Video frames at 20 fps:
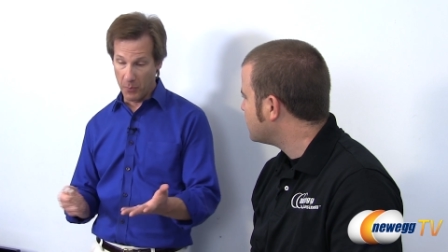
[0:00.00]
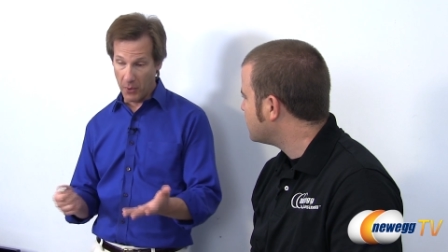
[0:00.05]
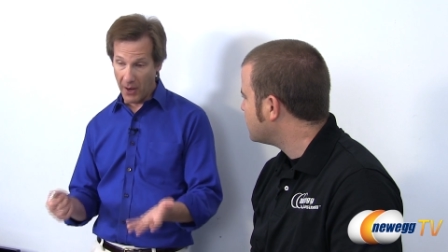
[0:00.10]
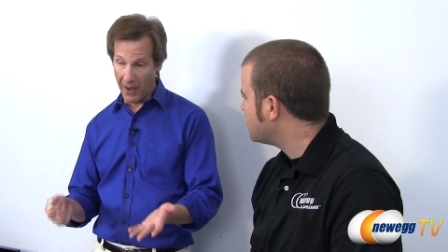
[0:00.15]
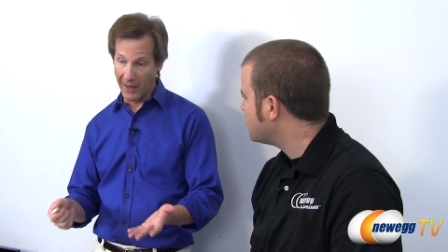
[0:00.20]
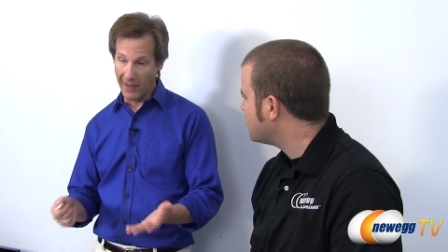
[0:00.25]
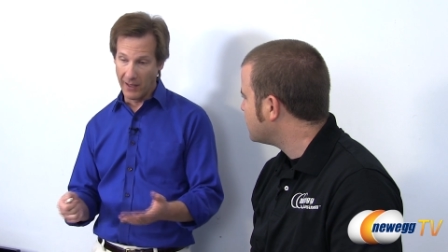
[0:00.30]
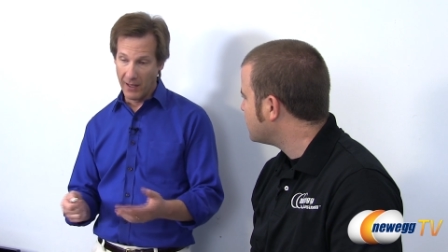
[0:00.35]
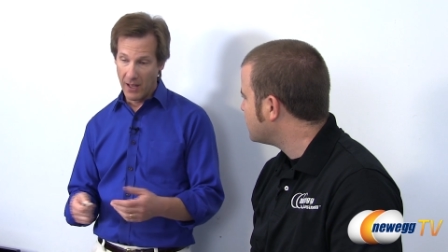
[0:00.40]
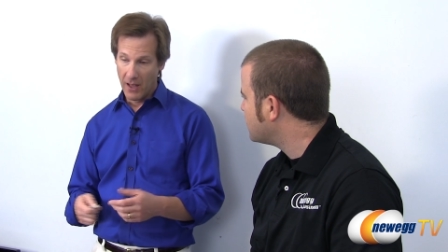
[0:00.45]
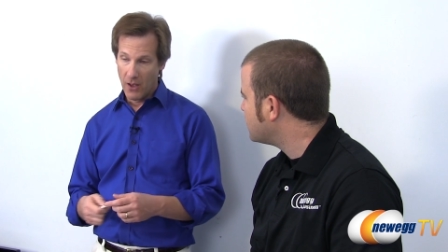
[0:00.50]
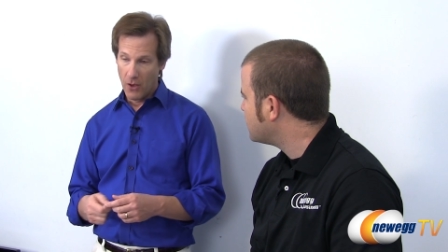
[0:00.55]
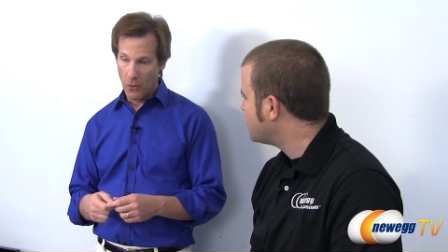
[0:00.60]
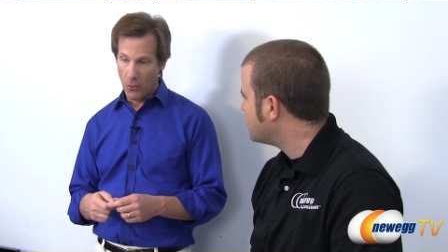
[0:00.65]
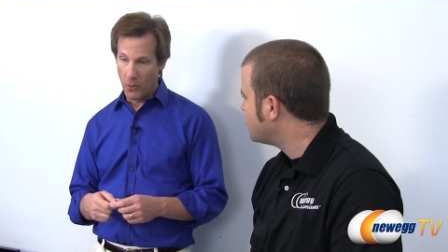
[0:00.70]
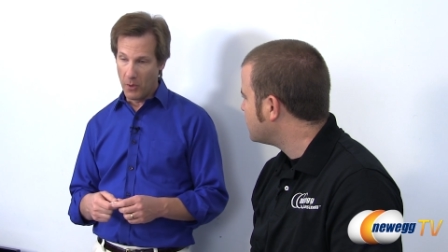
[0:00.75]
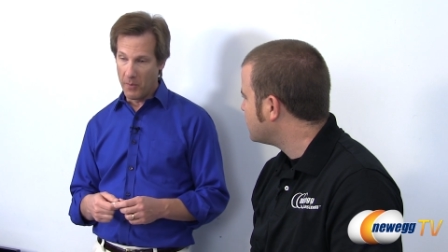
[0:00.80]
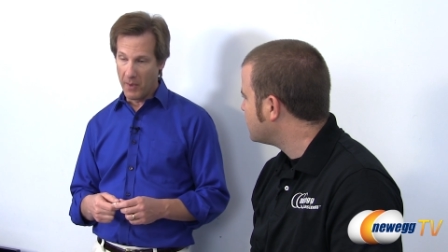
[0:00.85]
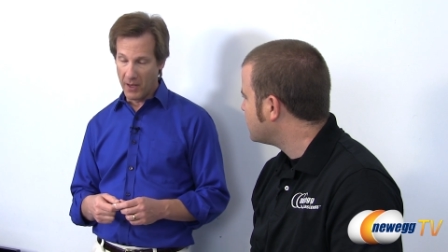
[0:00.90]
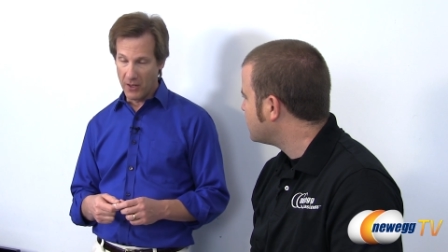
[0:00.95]
but
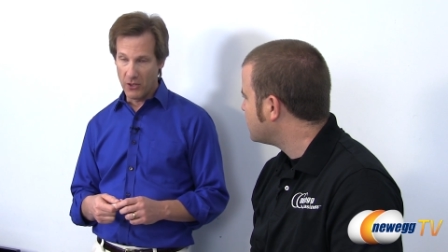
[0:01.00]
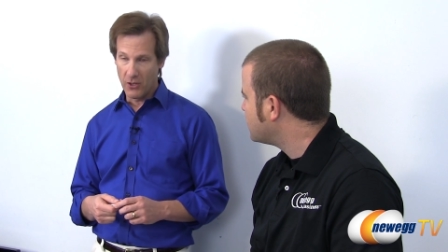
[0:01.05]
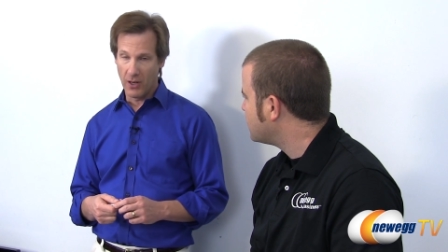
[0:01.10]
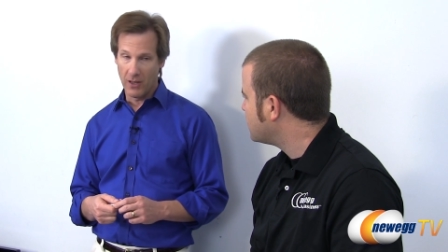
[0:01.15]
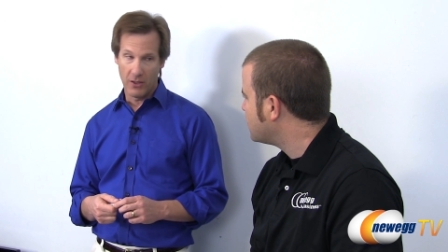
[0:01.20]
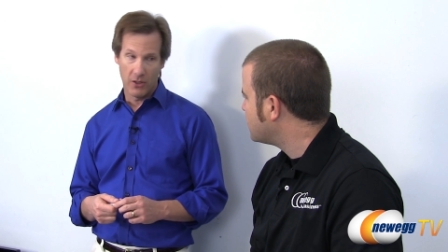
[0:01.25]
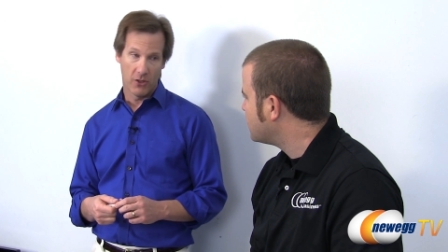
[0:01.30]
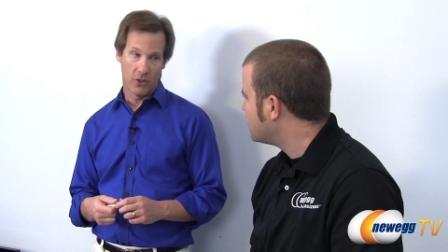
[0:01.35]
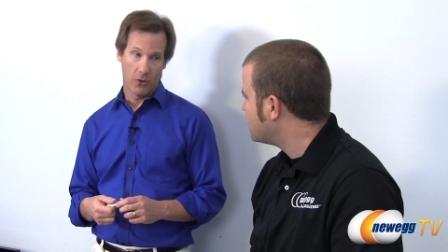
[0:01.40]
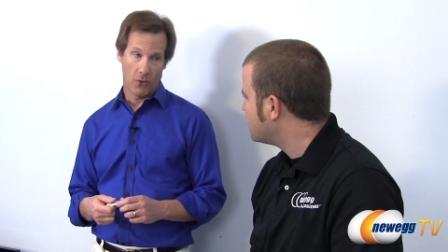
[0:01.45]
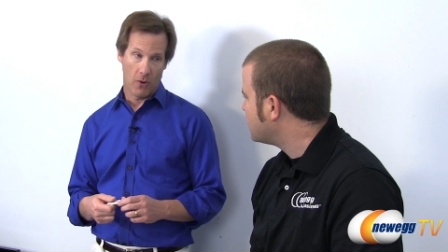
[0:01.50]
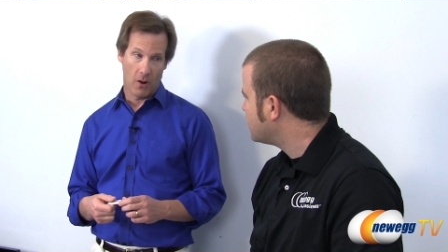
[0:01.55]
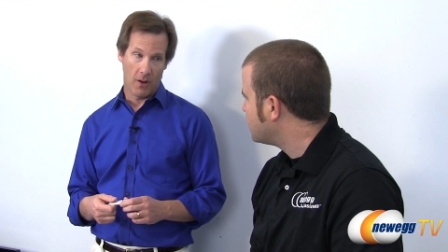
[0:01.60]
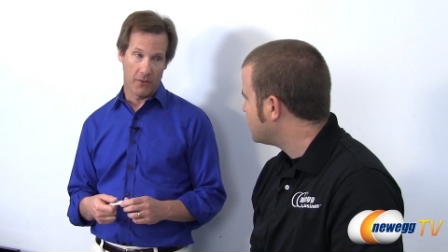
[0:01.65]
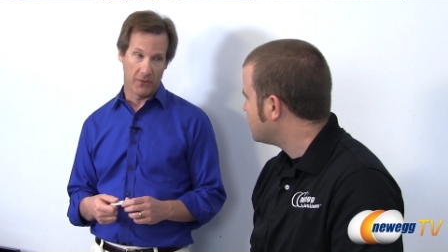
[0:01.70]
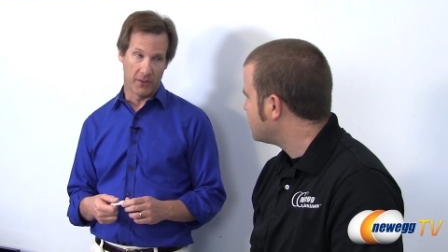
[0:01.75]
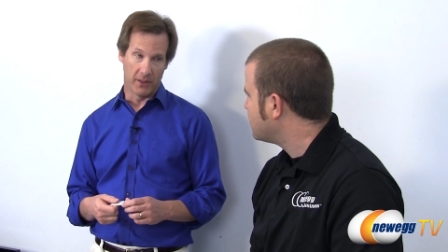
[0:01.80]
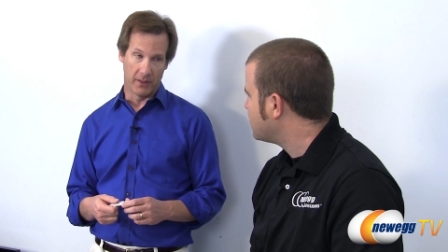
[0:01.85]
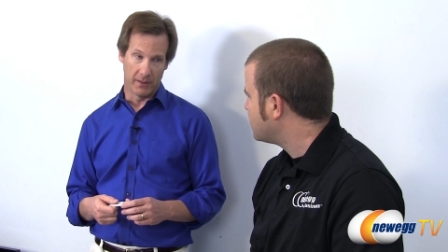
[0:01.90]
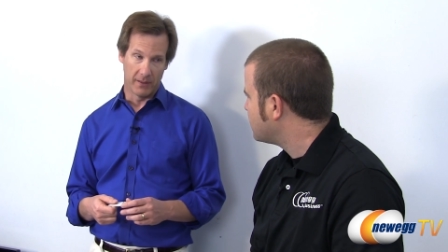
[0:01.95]
we make changes so
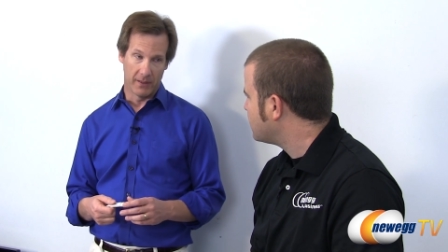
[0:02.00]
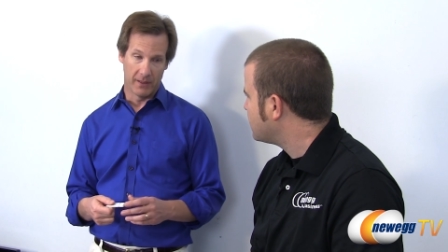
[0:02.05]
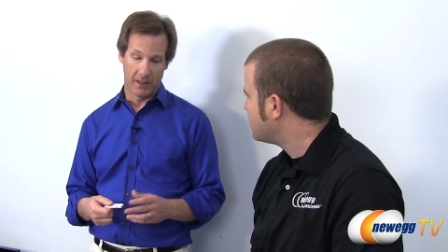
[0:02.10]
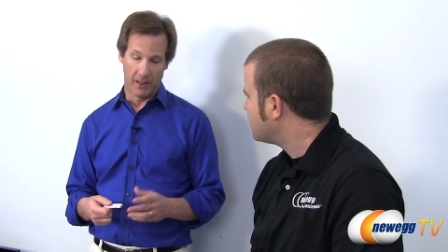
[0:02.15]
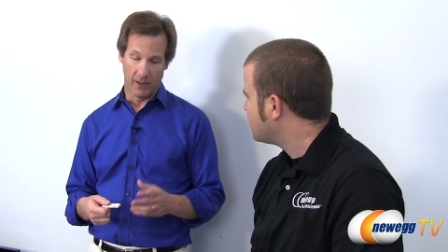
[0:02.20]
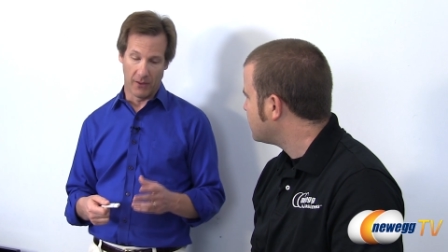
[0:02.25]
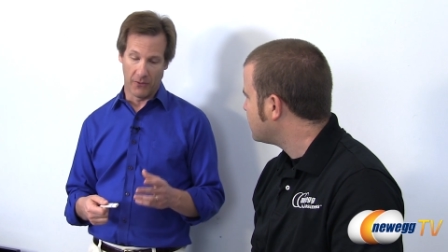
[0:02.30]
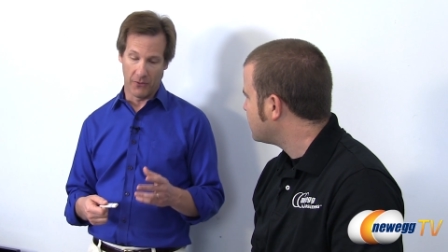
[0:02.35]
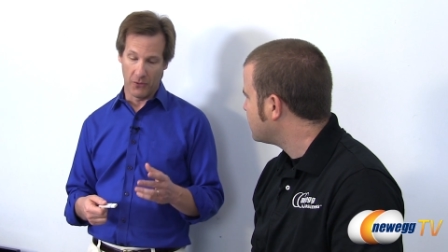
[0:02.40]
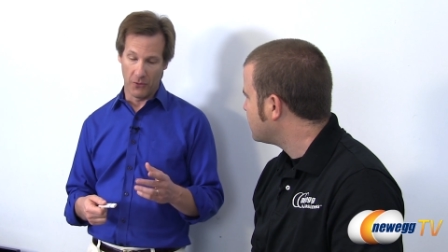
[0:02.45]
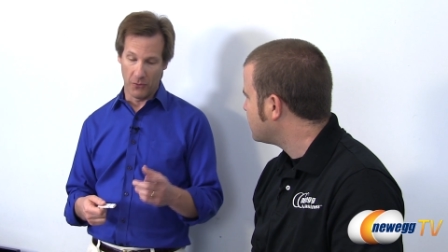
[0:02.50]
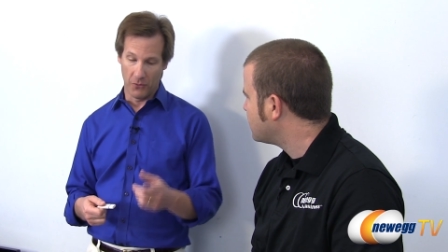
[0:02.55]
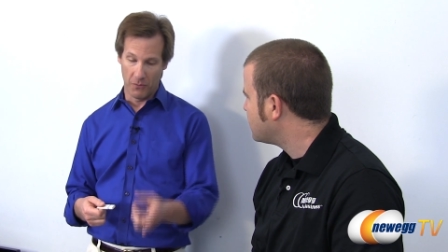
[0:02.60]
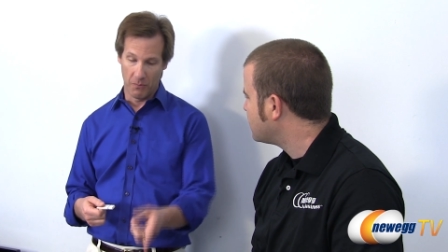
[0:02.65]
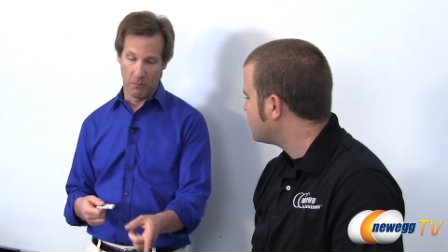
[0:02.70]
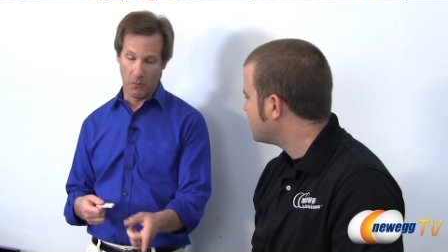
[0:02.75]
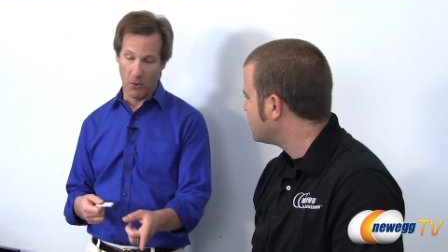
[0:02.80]
often, if you've